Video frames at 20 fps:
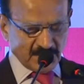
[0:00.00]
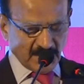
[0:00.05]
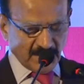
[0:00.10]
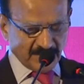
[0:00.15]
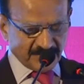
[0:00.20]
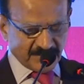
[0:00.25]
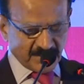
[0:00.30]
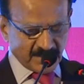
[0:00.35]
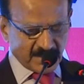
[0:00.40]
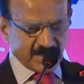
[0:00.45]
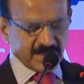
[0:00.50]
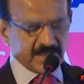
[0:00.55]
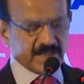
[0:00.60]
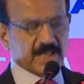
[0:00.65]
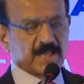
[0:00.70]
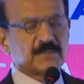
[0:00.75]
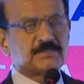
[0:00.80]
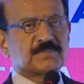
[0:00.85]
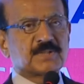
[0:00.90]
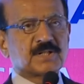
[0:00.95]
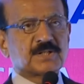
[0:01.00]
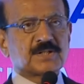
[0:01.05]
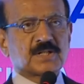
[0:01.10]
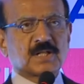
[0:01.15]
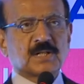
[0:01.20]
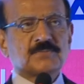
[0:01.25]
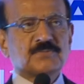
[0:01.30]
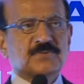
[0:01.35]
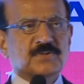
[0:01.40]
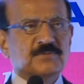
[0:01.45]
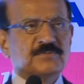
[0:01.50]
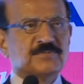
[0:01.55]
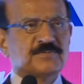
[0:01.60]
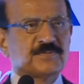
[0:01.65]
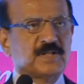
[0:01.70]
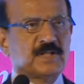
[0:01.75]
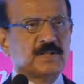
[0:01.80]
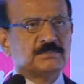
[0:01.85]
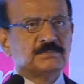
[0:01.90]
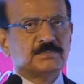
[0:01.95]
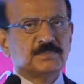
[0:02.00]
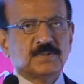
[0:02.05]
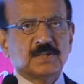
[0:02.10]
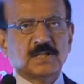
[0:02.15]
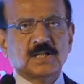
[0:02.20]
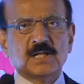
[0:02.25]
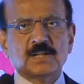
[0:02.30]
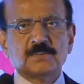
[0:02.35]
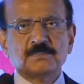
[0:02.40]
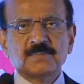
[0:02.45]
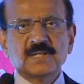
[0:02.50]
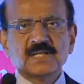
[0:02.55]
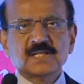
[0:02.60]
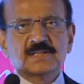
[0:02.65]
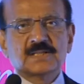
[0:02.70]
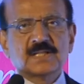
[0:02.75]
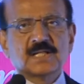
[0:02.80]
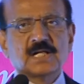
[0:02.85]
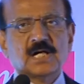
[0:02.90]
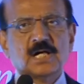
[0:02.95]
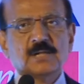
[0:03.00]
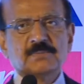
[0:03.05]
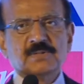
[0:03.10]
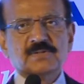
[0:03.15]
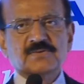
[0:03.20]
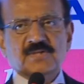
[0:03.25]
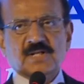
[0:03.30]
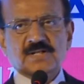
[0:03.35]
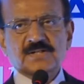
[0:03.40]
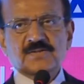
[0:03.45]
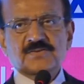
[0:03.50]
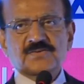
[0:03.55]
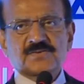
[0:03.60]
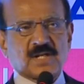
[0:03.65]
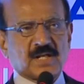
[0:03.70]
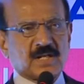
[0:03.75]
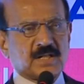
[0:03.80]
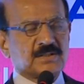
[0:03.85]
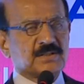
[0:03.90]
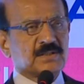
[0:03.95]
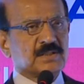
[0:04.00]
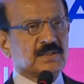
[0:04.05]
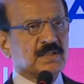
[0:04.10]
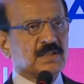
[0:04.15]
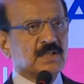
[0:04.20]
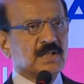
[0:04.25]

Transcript: have certainly helped in terms of making the governments understand